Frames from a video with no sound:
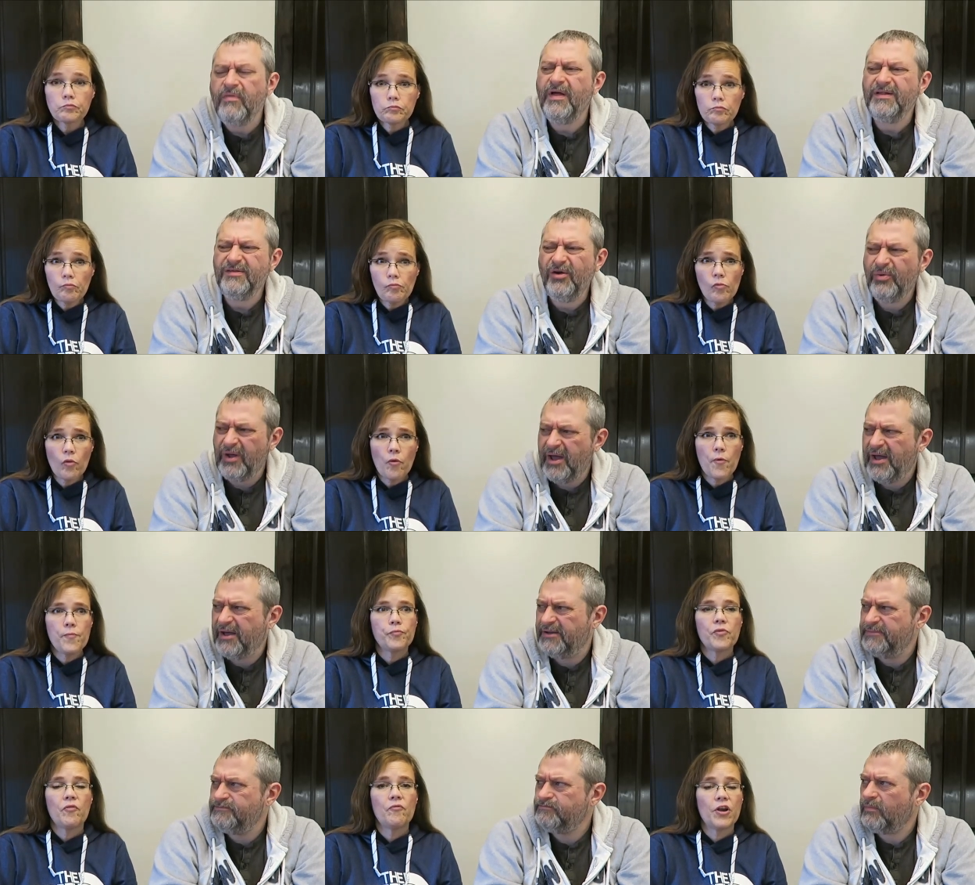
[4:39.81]
Speaker 1: That's okay.
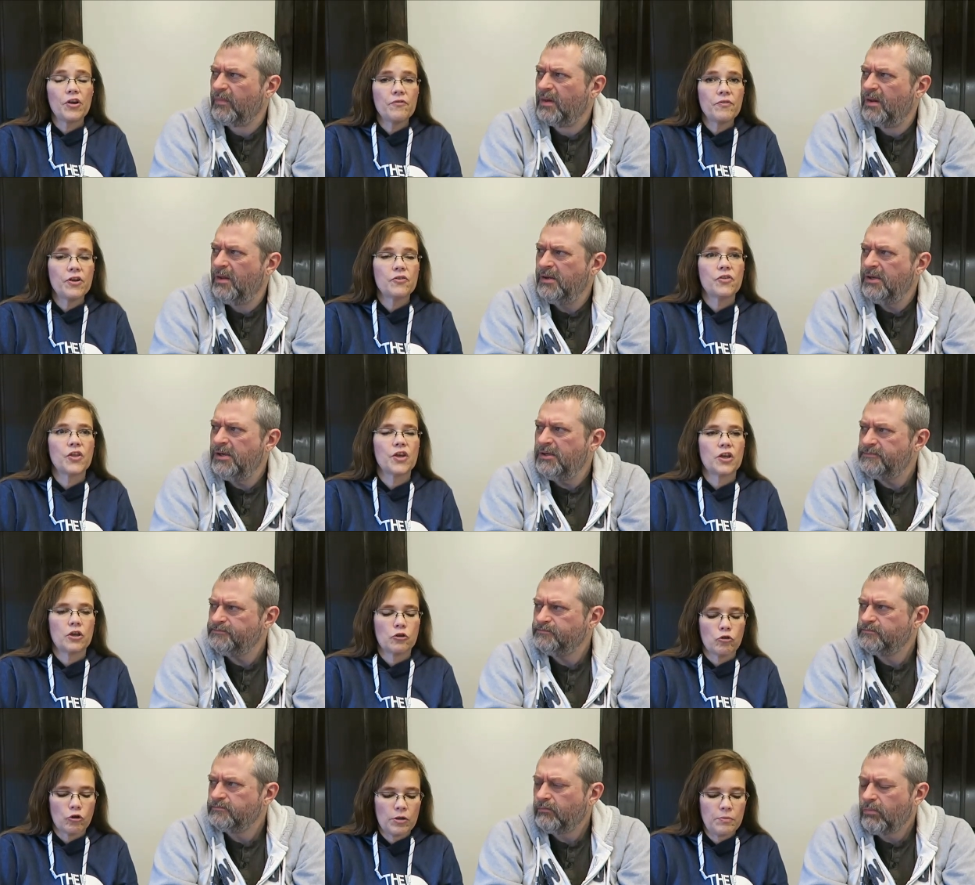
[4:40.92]
Speaker 2: Very, very thick and
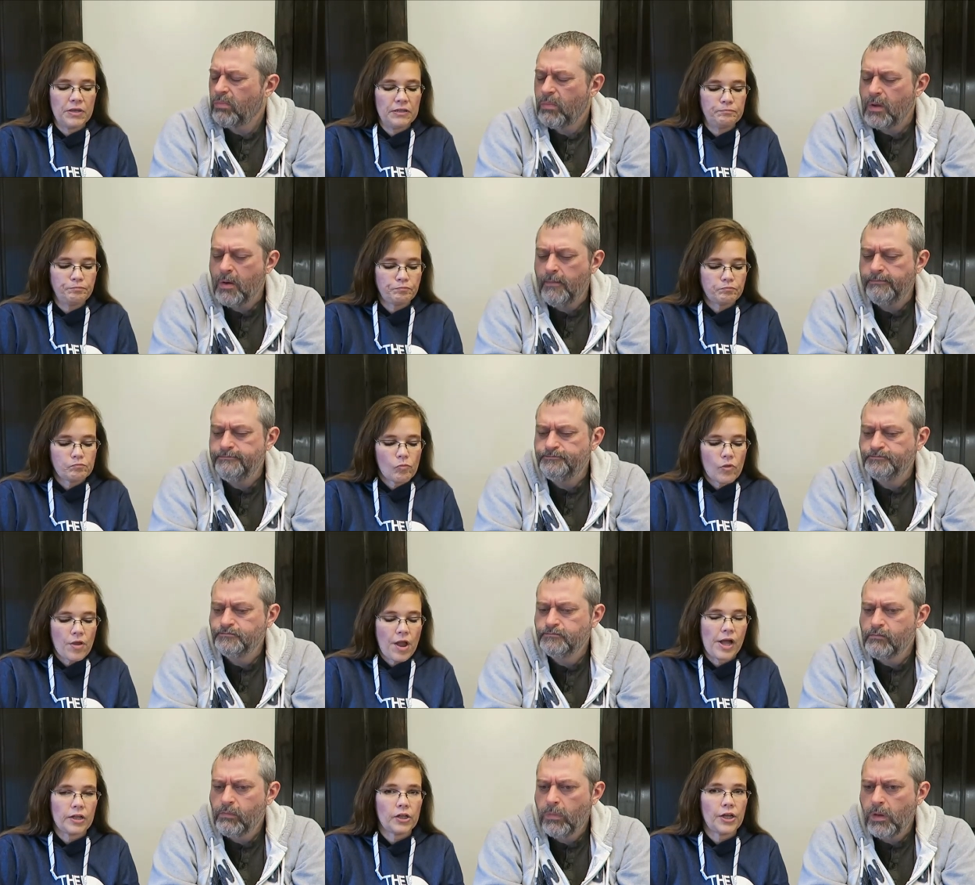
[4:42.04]
creamy.
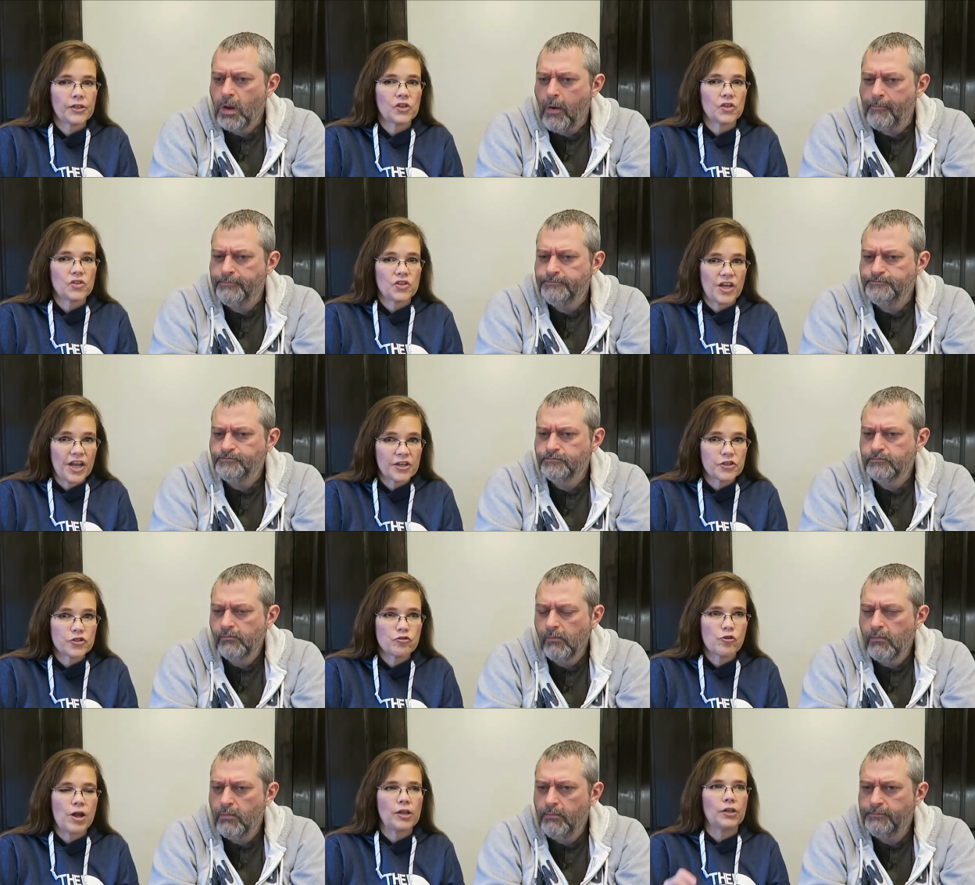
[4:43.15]
I like the
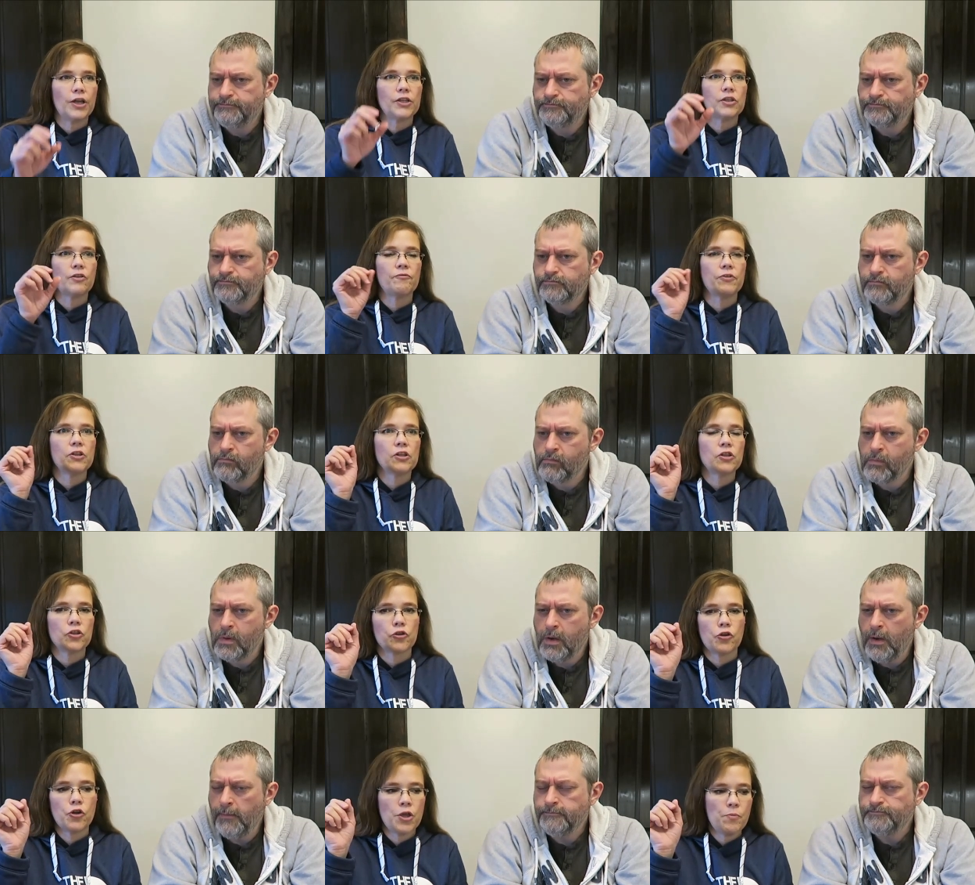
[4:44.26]
texture. I like the feel of the
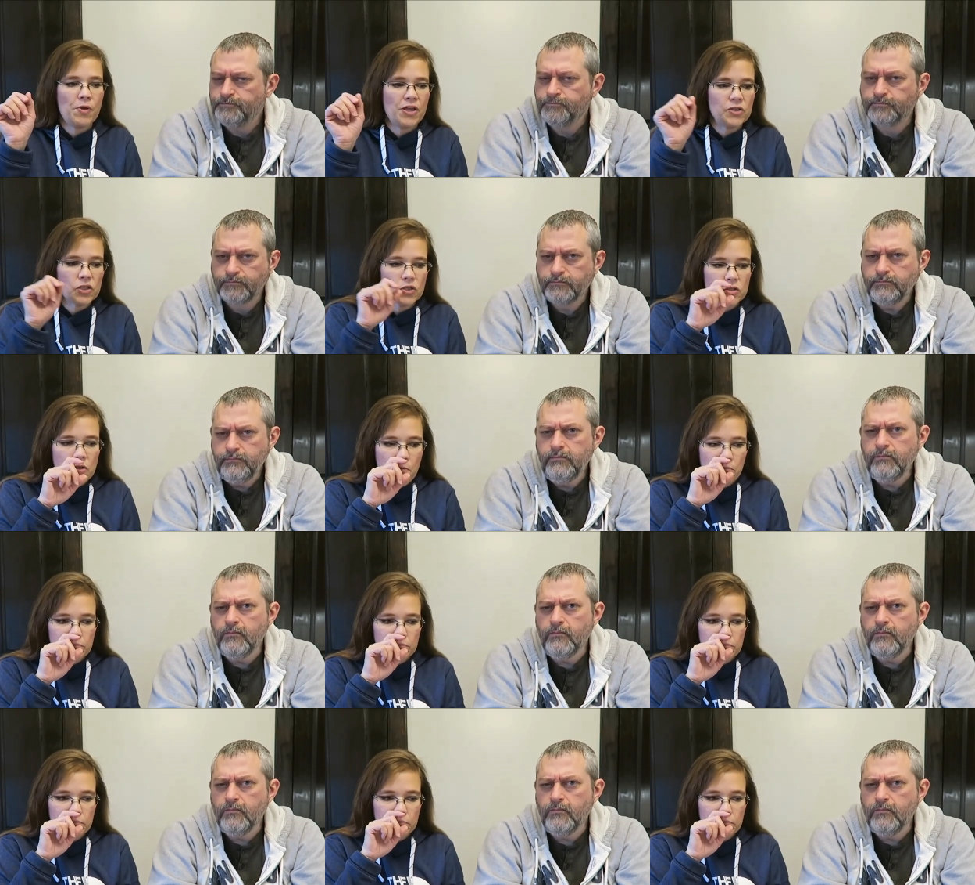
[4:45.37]
cookie pieces,